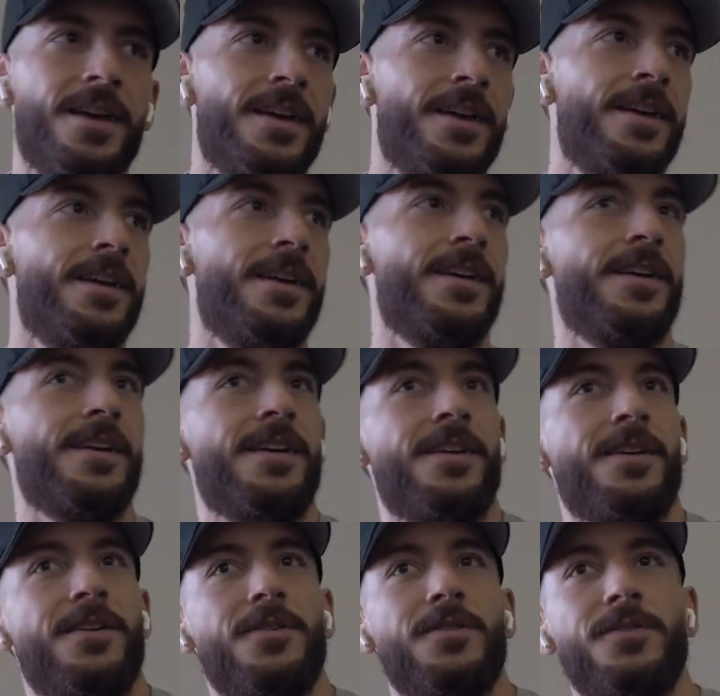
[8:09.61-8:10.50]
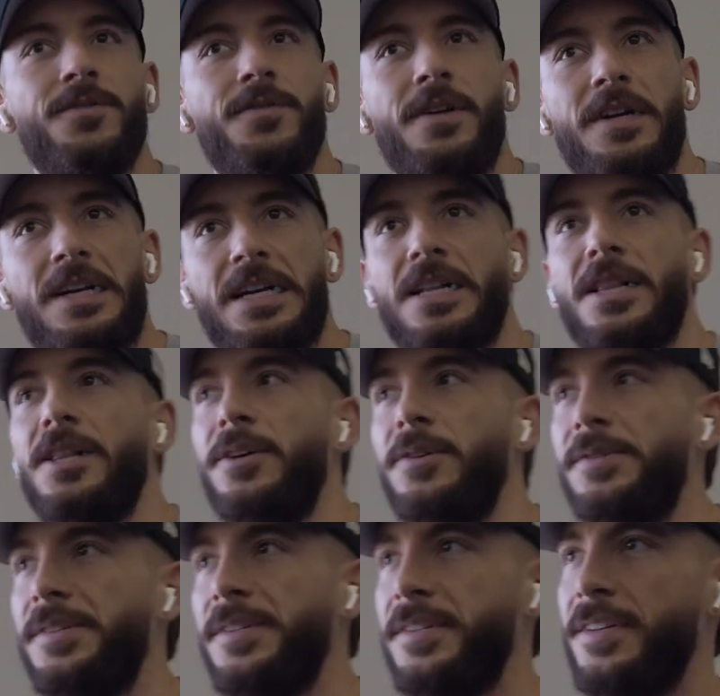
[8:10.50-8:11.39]
It was very
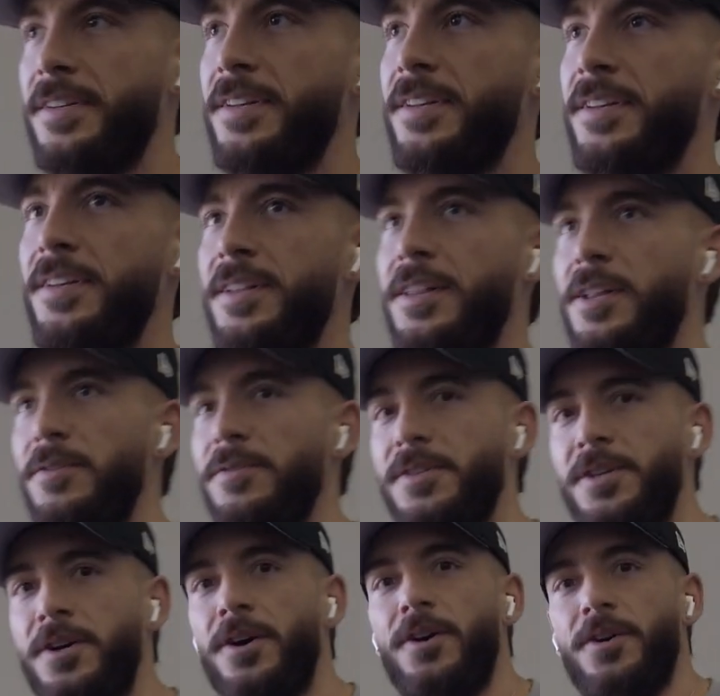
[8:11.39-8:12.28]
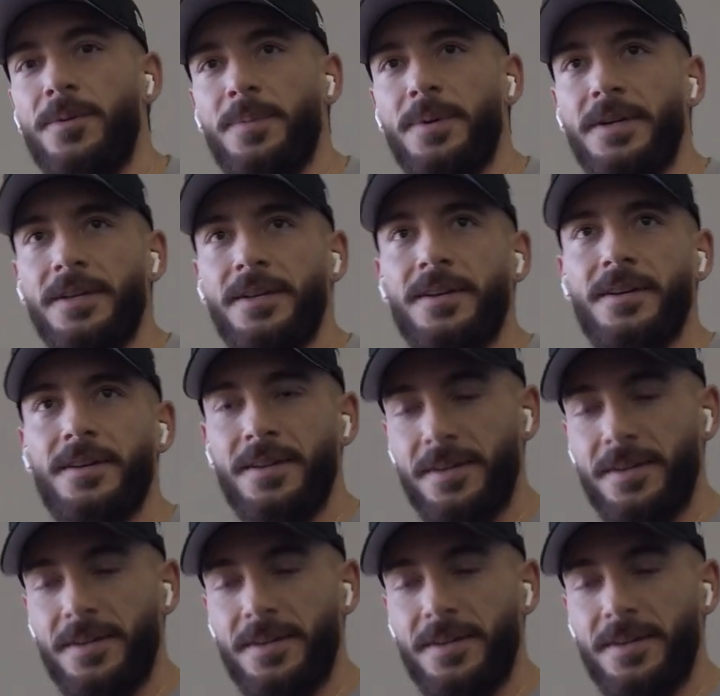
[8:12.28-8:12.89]
close call, but